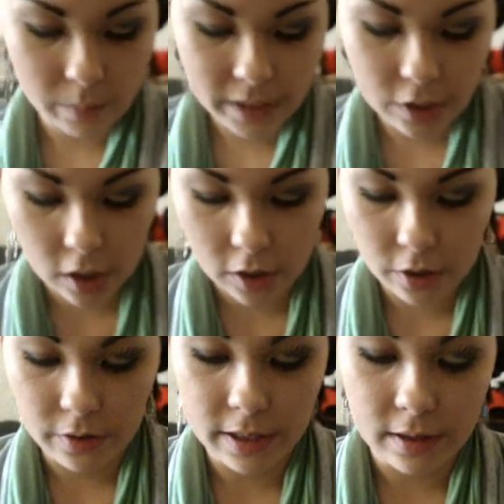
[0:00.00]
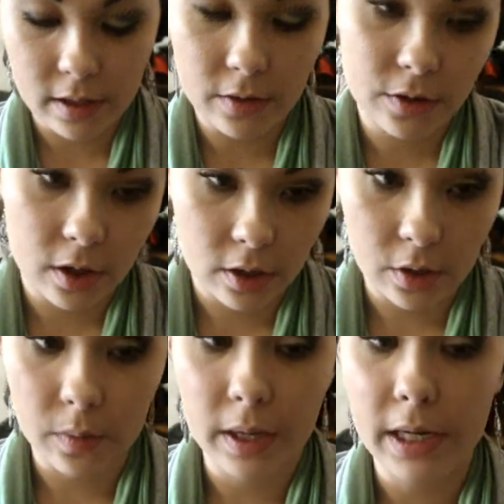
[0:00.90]
a little bit darker than the other
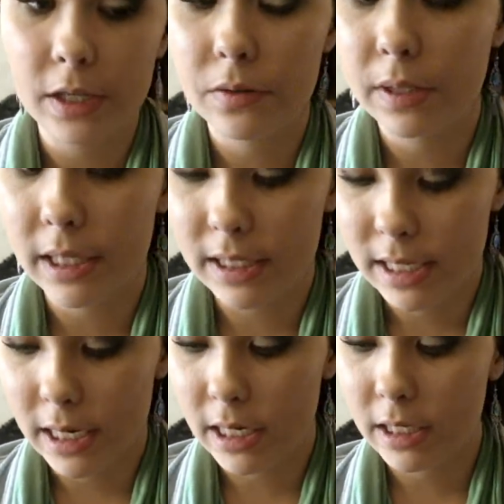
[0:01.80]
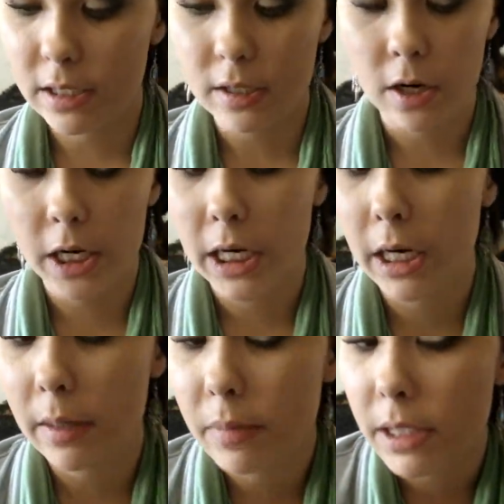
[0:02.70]
darker one. I just realized that I need to darken
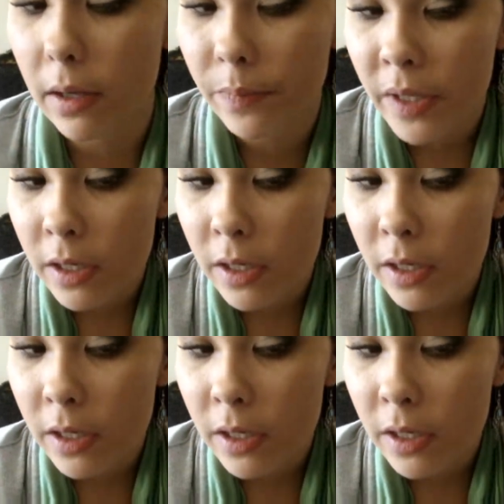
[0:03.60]
it up still.